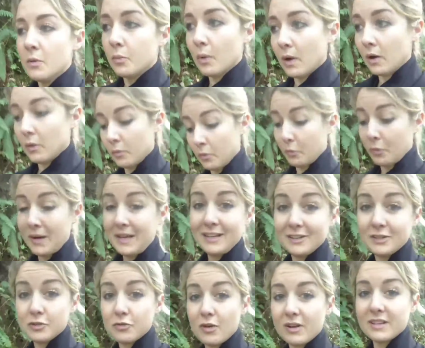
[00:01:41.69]
but
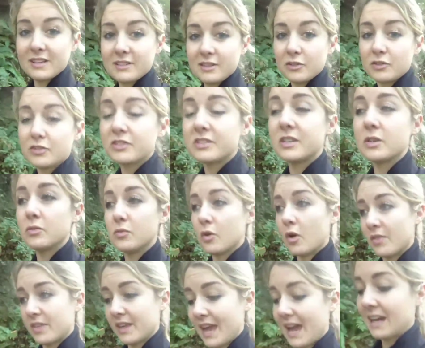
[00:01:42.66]
weightless running, so you've still
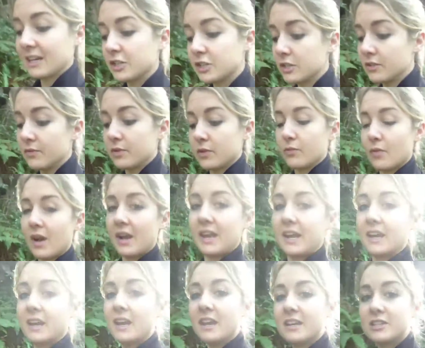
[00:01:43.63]
got the action of the
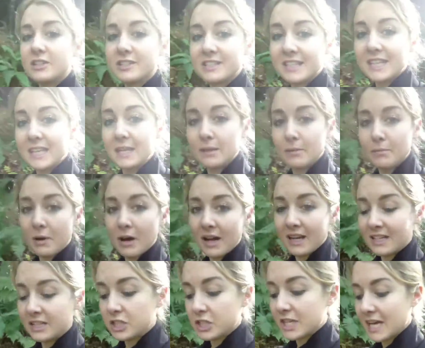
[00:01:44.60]
running just to keep the
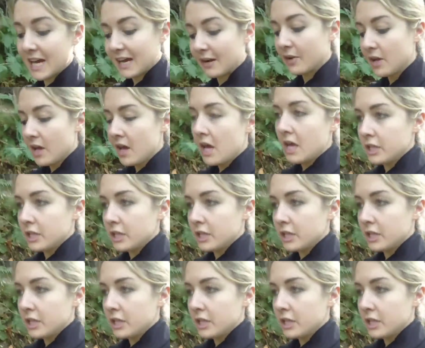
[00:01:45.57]
mileage down.